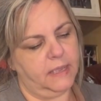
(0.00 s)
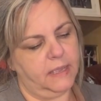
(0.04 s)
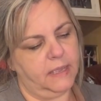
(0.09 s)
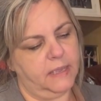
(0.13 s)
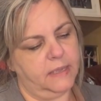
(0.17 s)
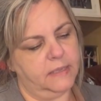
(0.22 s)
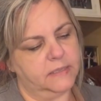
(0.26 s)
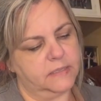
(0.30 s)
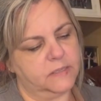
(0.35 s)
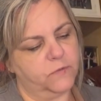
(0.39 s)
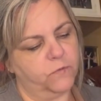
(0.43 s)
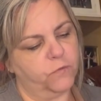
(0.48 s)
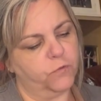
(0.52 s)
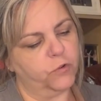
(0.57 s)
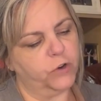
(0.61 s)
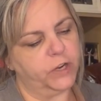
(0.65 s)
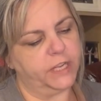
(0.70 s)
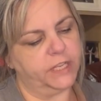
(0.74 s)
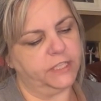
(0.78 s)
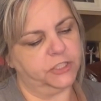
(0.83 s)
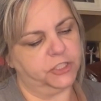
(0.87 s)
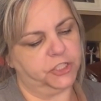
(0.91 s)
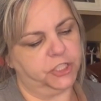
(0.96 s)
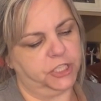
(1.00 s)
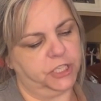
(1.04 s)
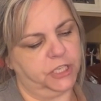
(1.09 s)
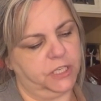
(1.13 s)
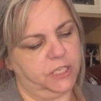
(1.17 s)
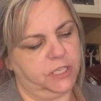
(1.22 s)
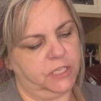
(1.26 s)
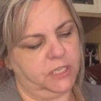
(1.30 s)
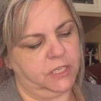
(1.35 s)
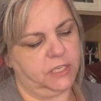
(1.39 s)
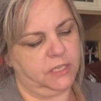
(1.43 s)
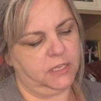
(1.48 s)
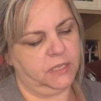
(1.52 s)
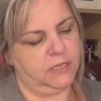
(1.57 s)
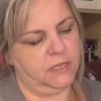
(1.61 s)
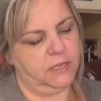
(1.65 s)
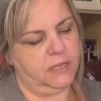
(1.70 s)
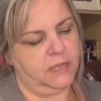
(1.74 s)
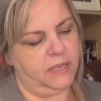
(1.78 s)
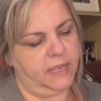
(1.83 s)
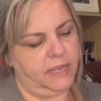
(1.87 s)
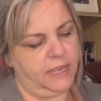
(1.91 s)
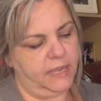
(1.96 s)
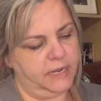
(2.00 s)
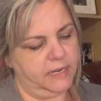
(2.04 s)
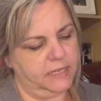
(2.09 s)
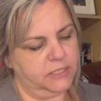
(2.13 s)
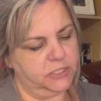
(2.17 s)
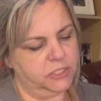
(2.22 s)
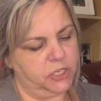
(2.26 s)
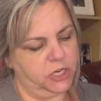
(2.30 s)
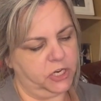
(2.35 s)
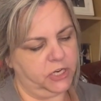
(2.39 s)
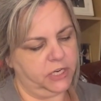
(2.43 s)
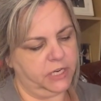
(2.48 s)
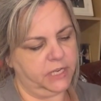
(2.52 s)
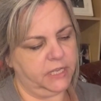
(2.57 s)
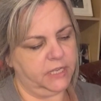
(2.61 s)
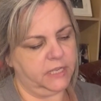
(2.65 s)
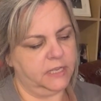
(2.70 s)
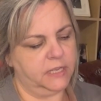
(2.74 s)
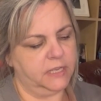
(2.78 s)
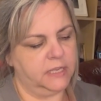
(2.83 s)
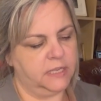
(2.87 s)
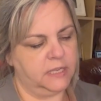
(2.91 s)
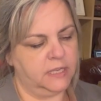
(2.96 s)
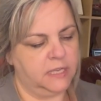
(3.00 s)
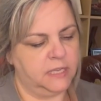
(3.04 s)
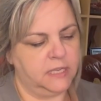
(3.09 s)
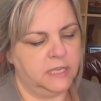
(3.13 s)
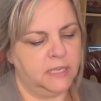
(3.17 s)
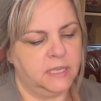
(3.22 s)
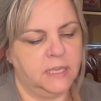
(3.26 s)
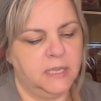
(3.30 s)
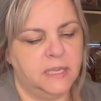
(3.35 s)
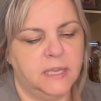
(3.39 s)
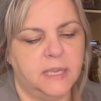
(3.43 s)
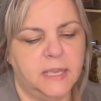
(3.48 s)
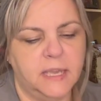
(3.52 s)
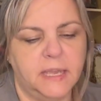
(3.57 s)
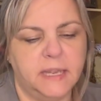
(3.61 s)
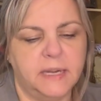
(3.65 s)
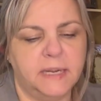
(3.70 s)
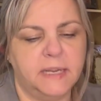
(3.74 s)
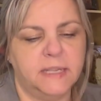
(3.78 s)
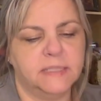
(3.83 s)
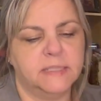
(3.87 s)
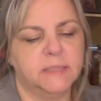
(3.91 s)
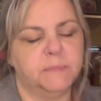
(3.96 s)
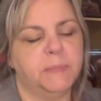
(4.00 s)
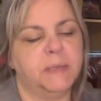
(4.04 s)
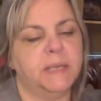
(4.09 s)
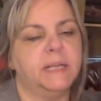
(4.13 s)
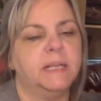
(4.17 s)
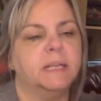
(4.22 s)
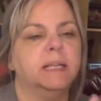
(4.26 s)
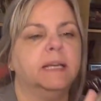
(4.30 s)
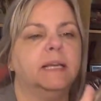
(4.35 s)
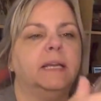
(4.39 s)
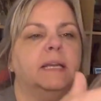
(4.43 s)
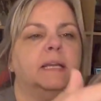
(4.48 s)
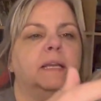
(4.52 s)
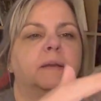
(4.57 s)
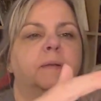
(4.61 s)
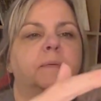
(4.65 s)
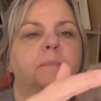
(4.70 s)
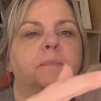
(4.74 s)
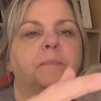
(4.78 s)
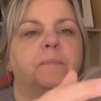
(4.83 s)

It's French. It is dirty. It needs to be clean.